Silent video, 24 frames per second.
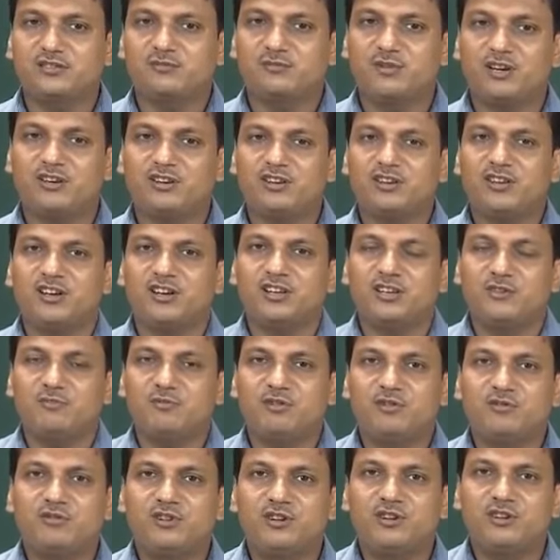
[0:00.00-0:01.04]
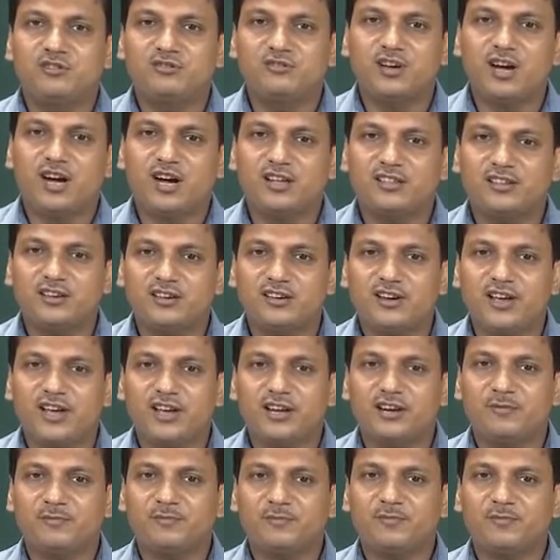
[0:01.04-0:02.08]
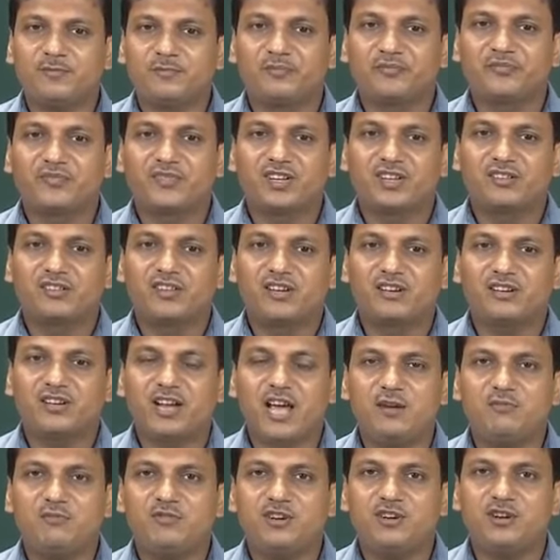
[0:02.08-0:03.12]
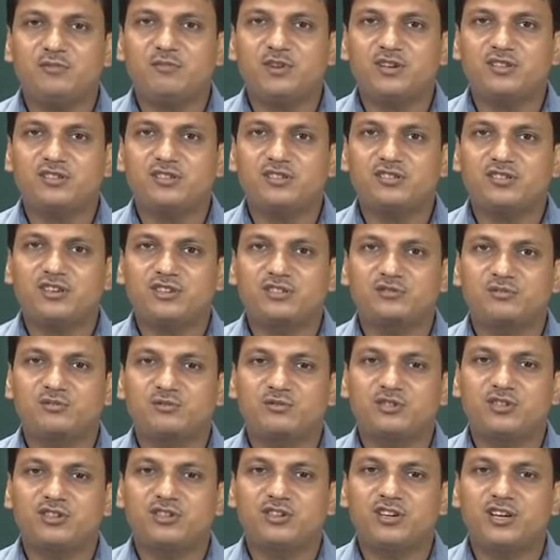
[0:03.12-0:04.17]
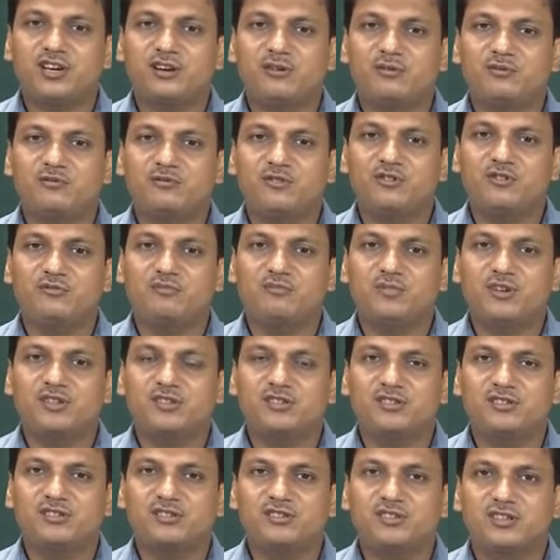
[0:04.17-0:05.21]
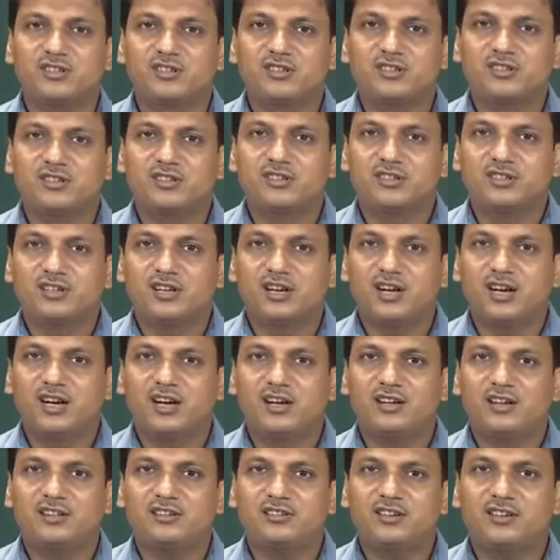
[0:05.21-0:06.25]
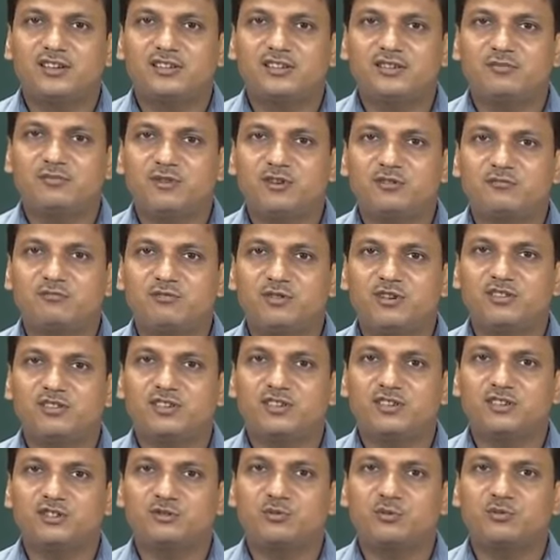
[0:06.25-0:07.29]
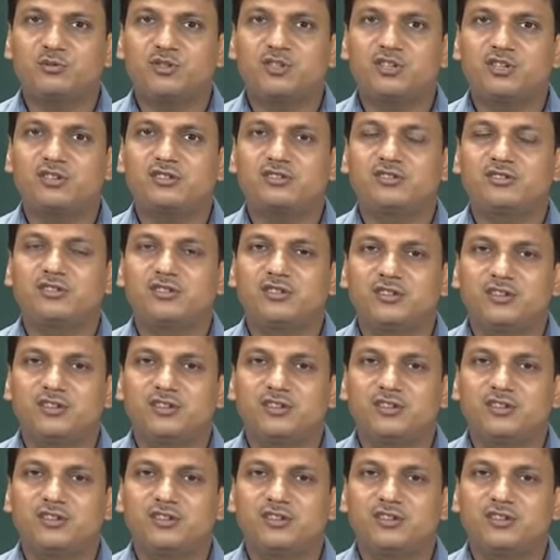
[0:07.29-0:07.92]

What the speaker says: But if you look into the other diagram, the time temperature transformation diagram, we represent the different phase transformation